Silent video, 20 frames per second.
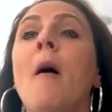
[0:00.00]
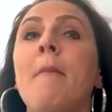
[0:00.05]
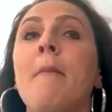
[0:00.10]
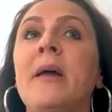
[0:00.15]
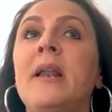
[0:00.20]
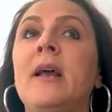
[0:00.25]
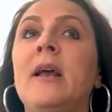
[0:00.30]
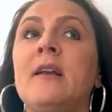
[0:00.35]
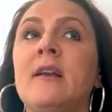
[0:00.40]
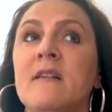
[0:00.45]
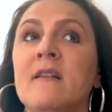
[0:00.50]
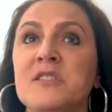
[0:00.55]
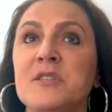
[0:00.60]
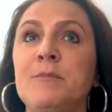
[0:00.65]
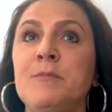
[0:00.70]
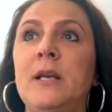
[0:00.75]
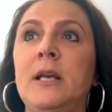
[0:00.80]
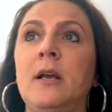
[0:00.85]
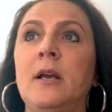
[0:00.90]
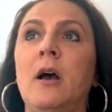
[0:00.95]
But it gives
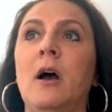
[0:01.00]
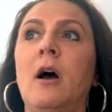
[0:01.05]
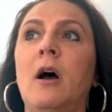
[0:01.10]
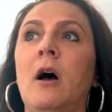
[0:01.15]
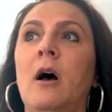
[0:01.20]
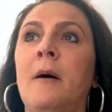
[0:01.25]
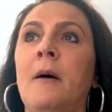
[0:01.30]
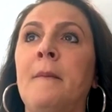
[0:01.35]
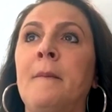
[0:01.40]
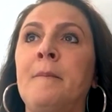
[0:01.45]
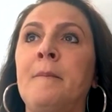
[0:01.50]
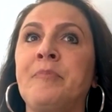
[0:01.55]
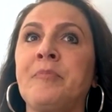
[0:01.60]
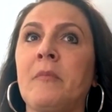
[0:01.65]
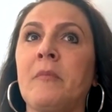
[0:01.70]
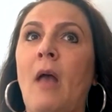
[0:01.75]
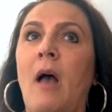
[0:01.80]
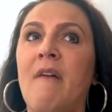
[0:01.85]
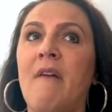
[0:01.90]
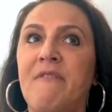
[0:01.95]
me
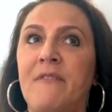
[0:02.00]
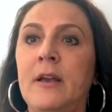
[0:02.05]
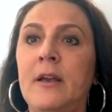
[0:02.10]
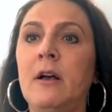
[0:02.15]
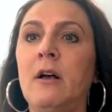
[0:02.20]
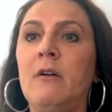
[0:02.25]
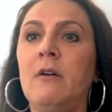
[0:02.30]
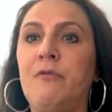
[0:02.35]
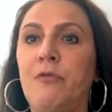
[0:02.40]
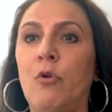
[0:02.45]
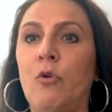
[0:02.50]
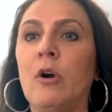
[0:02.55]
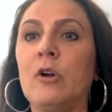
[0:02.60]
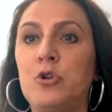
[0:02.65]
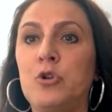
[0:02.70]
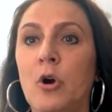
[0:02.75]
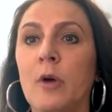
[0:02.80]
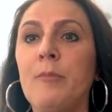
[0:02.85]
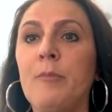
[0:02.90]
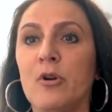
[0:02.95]
a feel for
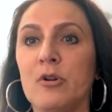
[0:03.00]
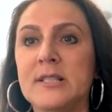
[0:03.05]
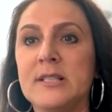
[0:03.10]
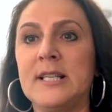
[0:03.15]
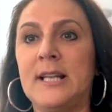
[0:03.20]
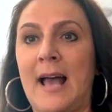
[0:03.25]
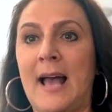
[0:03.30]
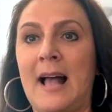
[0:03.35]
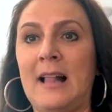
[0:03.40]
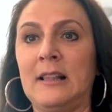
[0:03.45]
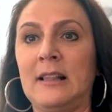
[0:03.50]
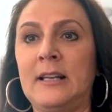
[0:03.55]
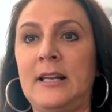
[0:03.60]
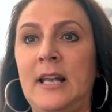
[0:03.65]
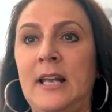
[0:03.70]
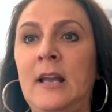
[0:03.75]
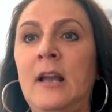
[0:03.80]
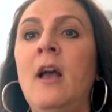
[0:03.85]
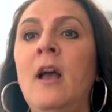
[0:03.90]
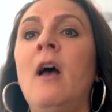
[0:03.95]
your
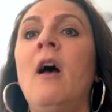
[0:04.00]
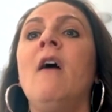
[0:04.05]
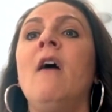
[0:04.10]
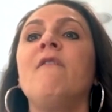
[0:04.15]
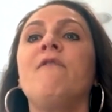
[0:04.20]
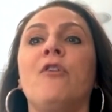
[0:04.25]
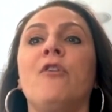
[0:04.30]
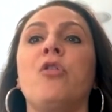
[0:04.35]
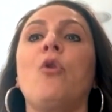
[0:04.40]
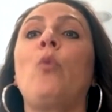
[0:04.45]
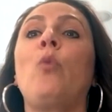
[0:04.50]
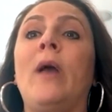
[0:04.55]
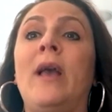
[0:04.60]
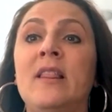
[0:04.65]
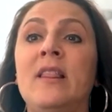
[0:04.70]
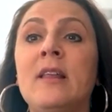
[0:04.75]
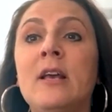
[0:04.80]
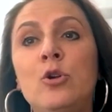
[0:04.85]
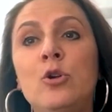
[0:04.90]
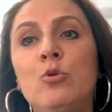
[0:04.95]
personality, for the way
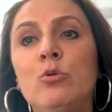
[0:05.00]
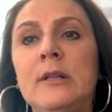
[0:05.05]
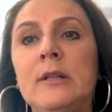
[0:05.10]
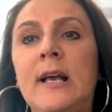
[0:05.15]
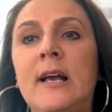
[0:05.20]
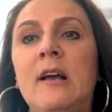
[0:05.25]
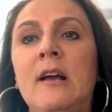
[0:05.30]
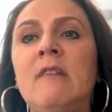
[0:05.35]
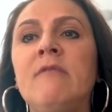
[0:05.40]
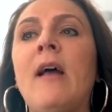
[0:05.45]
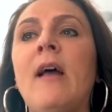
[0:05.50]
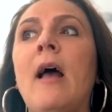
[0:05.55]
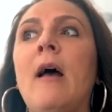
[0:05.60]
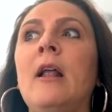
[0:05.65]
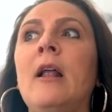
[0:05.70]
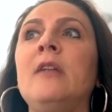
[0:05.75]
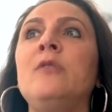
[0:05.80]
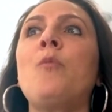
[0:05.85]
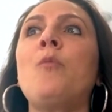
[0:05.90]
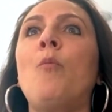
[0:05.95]
that you live,
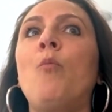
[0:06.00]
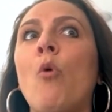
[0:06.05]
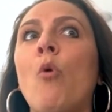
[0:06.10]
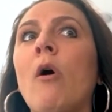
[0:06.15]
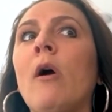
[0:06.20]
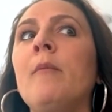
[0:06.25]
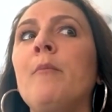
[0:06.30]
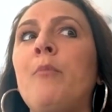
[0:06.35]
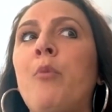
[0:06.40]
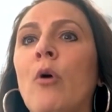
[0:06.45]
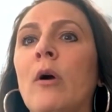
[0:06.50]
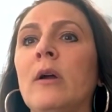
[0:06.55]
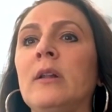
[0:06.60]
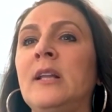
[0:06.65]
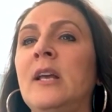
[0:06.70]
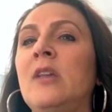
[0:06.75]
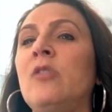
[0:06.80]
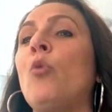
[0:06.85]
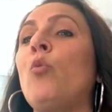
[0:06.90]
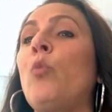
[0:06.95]
and more
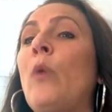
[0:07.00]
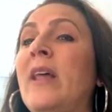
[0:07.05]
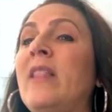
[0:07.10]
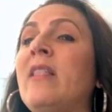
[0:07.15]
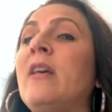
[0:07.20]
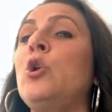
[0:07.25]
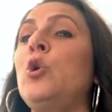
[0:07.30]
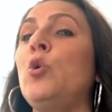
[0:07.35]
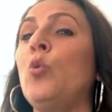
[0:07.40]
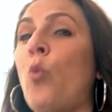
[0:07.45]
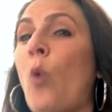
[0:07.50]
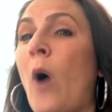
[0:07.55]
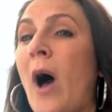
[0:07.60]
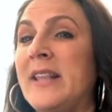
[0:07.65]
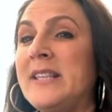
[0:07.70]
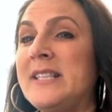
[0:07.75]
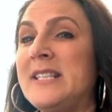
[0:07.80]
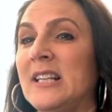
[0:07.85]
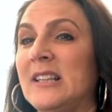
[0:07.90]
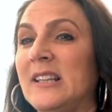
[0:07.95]
importantly, the way that you
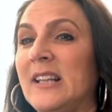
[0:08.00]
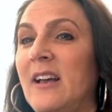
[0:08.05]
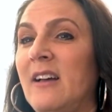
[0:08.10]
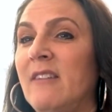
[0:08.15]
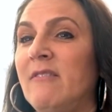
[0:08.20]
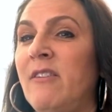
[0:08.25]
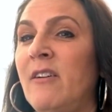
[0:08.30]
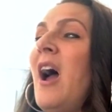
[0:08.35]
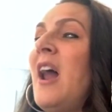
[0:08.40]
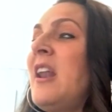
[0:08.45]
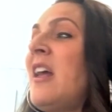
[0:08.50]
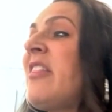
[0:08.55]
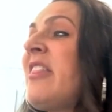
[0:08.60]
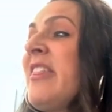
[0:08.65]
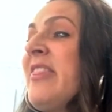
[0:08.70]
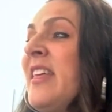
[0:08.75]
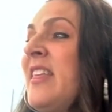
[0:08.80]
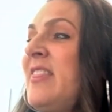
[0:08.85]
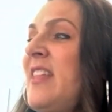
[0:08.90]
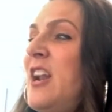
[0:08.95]
want to live. Another
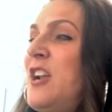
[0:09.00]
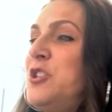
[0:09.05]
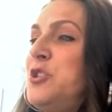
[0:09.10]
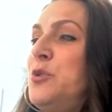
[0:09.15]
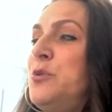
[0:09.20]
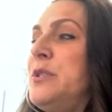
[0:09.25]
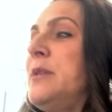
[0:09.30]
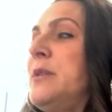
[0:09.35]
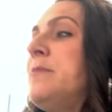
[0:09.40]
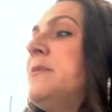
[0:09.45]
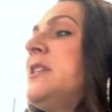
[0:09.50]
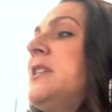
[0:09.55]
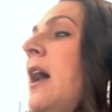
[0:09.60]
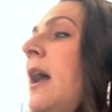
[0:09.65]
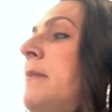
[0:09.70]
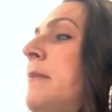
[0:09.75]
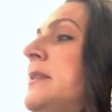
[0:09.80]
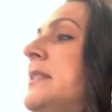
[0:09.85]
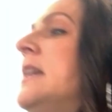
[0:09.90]
thing that I do sometimes